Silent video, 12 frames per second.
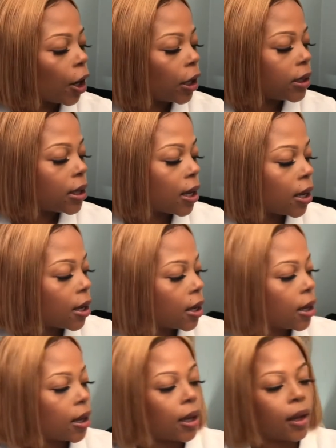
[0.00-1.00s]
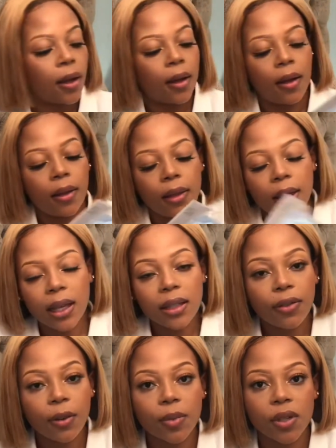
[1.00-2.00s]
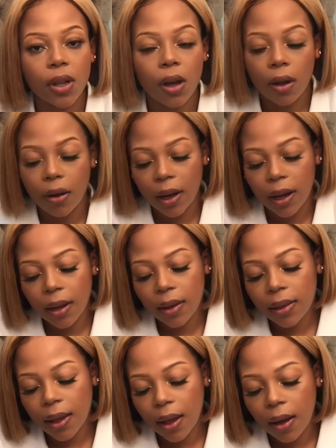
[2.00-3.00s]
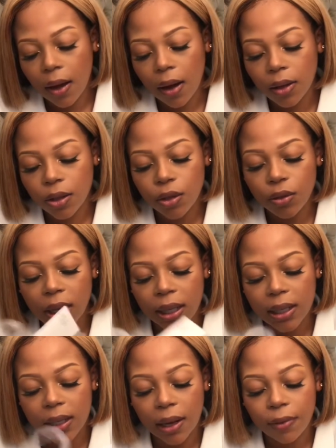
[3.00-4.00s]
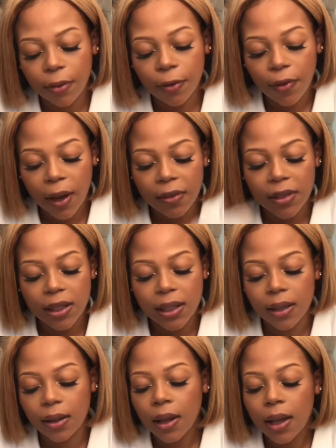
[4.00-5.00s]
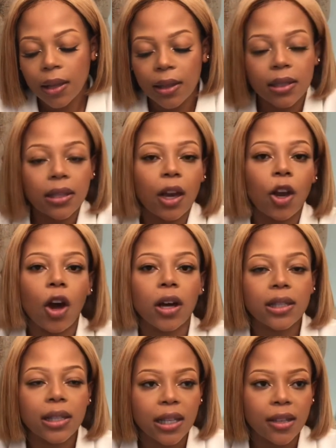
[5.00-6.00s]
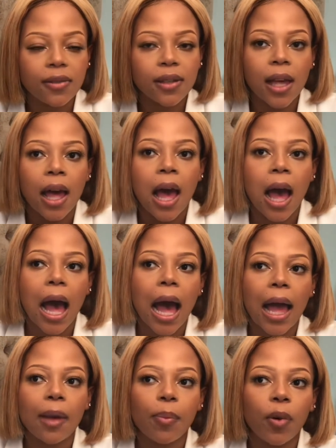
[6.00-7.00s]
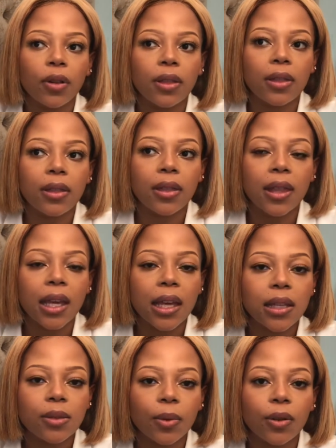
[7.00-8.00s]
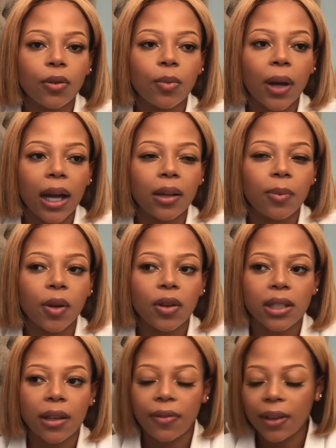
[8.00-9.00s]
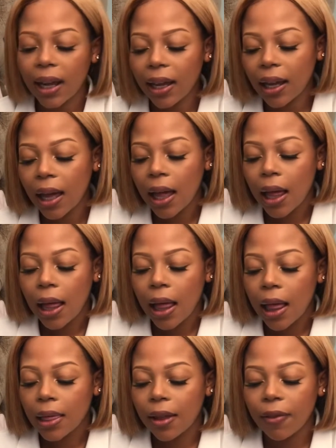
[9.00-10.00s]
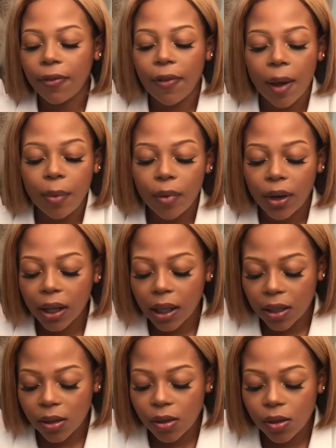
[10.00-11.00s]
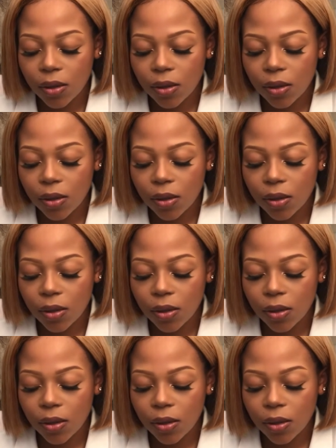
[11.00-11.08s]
got these from Zara. They are two ninety nine for five. These are long sleeves. I bought these with Kumkani because I feel like the fabric is